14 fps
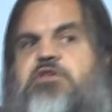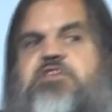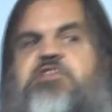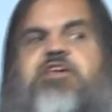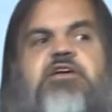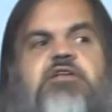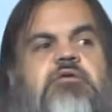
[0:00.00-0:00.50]

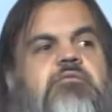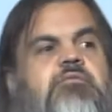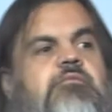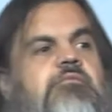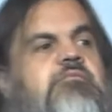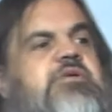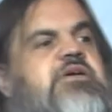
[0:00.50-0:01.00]
Second
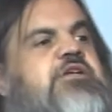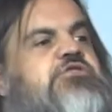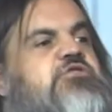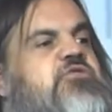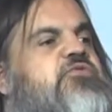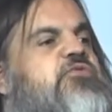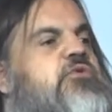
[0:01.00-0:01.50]

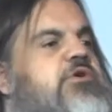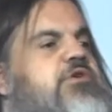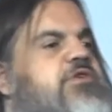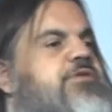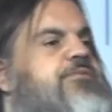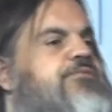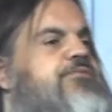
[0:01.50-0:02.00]
major
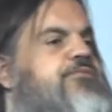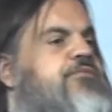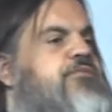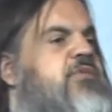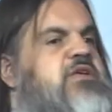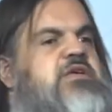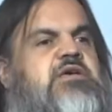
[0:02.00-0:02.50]
force.
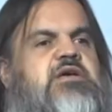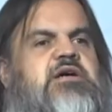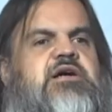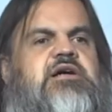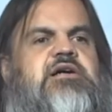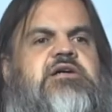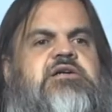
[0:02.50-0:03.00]

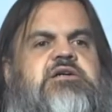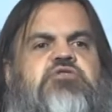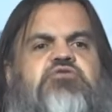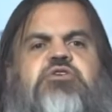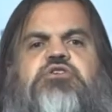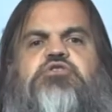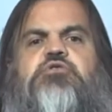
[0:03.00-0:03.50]

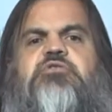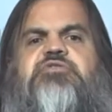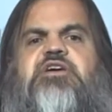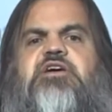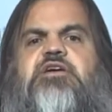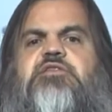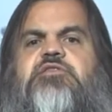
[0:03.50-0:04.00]
Quick show of
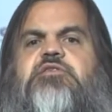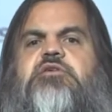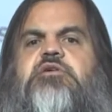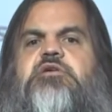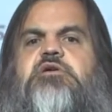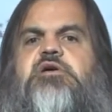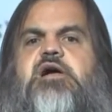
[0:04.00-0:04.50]
hands.
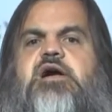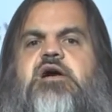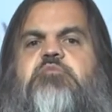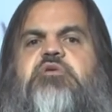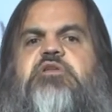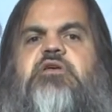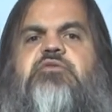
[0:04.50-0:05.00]
How
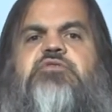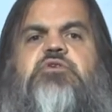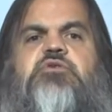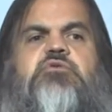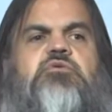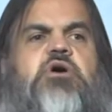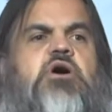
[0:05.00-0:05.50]
many of
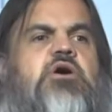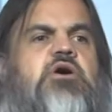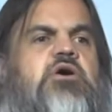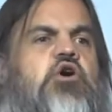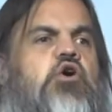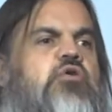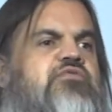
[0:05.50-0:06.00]
you
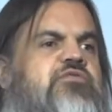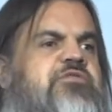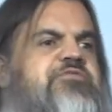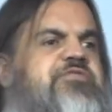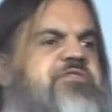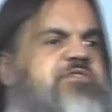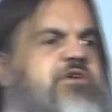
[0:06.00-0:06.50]
are over
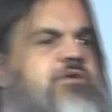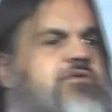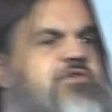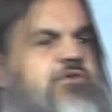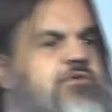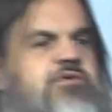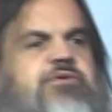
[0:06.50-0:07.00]
50
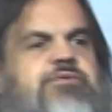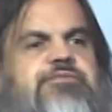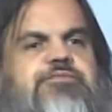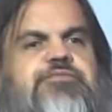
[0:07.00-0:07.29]
years old?